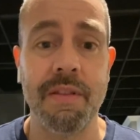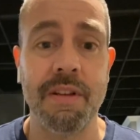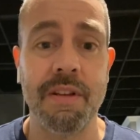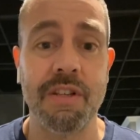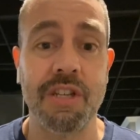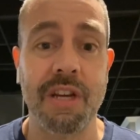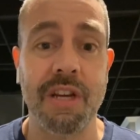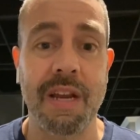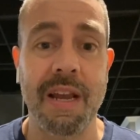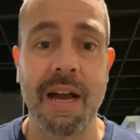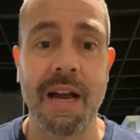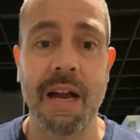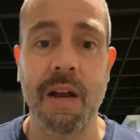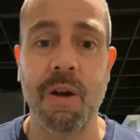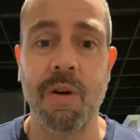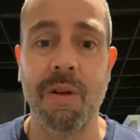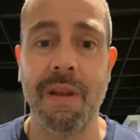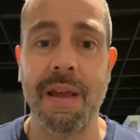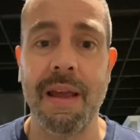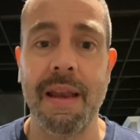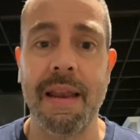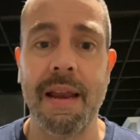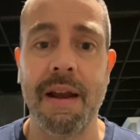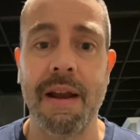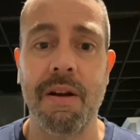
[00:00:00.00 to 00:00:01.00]
the
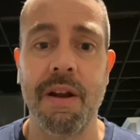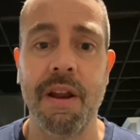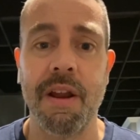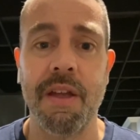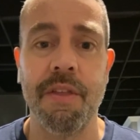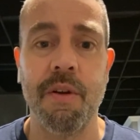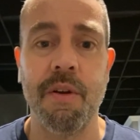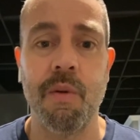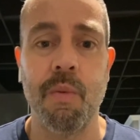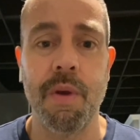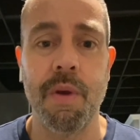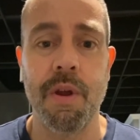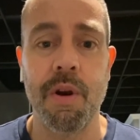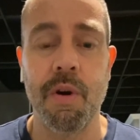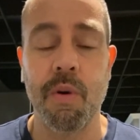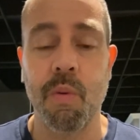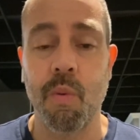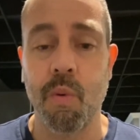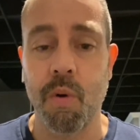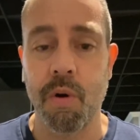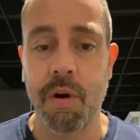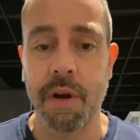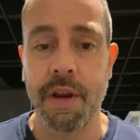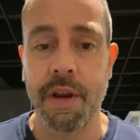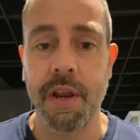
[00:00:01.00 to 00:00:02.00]
Chicagoland area that we are
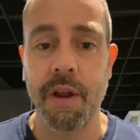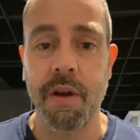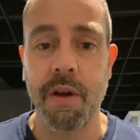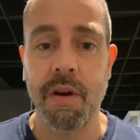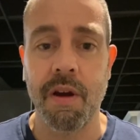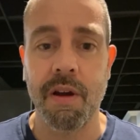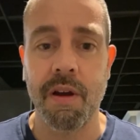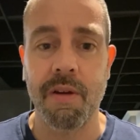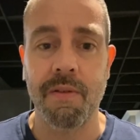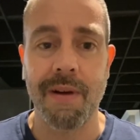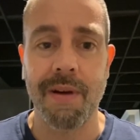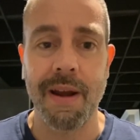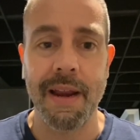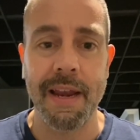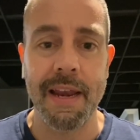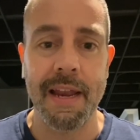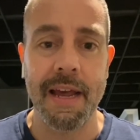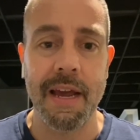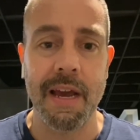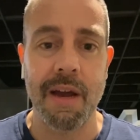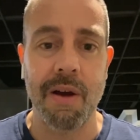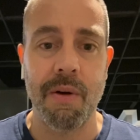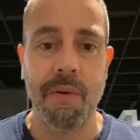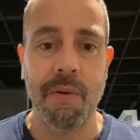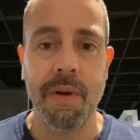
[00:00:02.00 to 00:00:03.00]
working on right
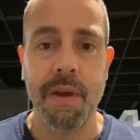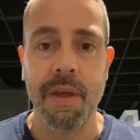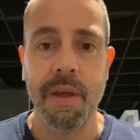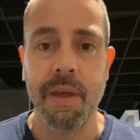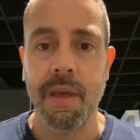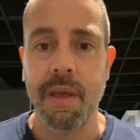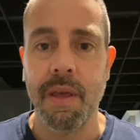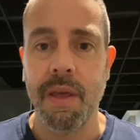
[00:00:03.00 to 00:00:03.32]
now.